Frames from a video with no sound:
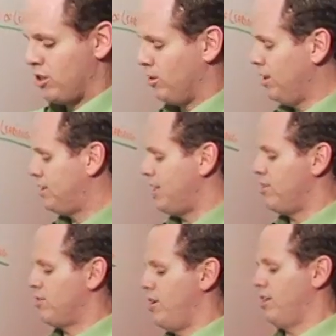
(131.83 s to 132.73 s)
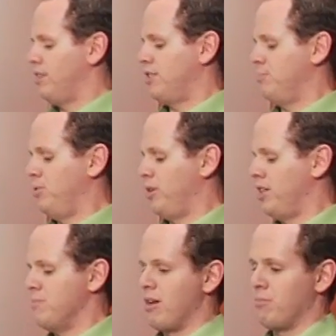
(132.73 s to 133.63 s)
So let's say you're talking to this
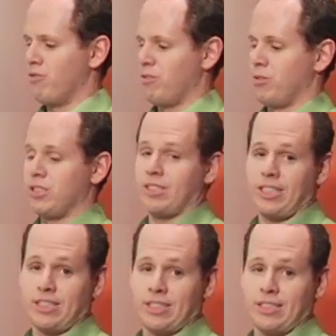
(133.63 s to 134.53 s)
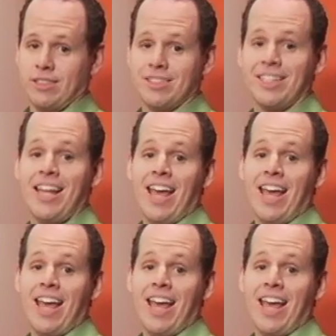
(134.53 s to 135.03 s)
employee about improving presentation skills,